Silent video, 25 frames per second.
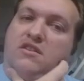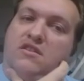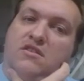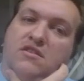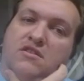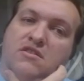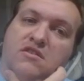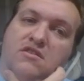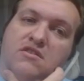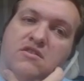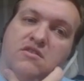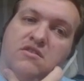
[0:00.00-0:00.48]

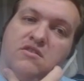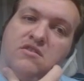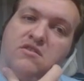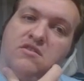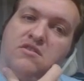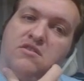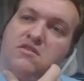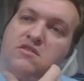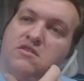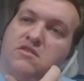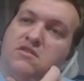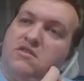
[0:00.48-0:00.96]
10
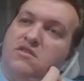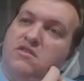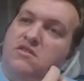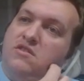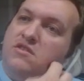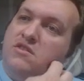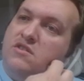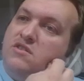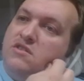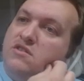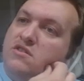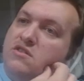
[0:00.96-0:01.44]
temp and
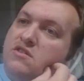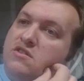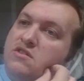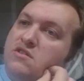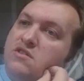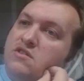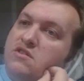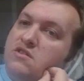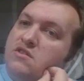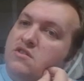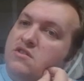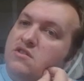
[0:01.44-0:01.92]
24
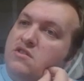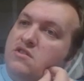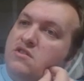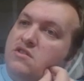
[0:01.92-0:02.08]
base.